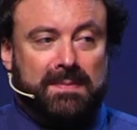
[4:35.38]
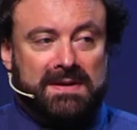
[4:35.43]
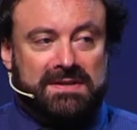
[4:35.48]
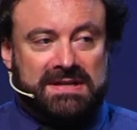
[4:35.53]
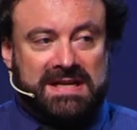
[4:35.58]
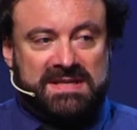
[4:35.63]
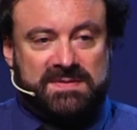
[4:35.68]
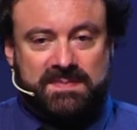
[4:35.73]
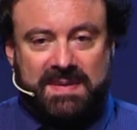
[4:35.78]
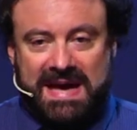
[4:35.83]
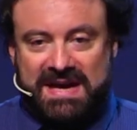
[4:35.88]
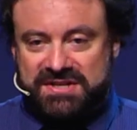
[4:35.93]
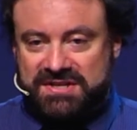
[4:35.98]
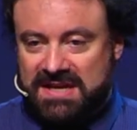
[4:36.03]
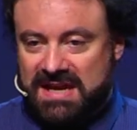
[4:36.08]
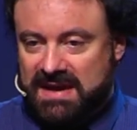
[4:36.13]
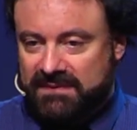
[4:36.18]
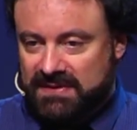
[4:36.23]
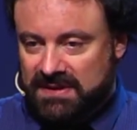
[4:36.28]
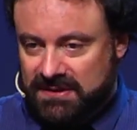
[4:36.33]
at just
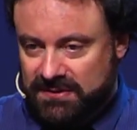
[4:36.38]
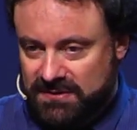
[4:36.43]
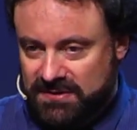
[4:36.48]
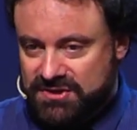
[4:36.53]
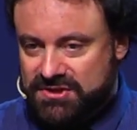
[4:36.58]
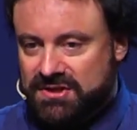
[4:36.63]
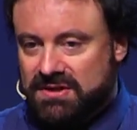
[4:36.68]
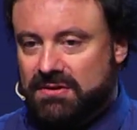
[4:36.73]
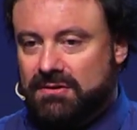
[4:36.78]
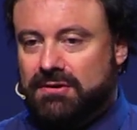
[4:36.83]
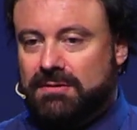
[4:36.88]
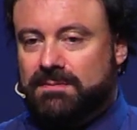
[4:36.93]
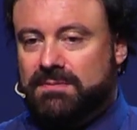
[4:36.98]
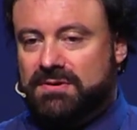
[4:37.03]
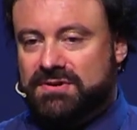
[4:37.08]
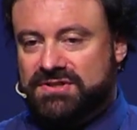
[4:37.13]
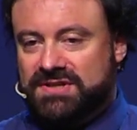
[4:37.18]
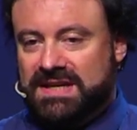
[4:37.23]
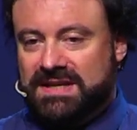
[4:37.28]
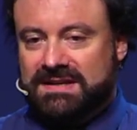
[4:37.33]
bashing evolution or
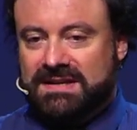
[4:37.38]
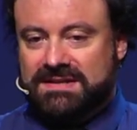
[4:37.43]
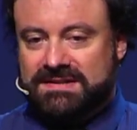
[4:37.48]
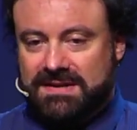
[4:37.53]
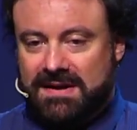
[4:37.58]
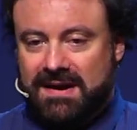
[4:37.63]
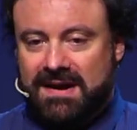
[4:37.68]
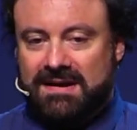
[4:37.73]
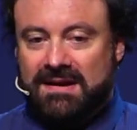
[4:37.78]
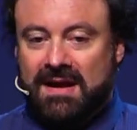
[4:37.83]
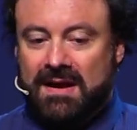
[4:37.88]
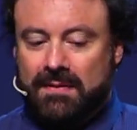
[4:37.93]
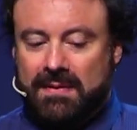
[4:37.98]
pushing design.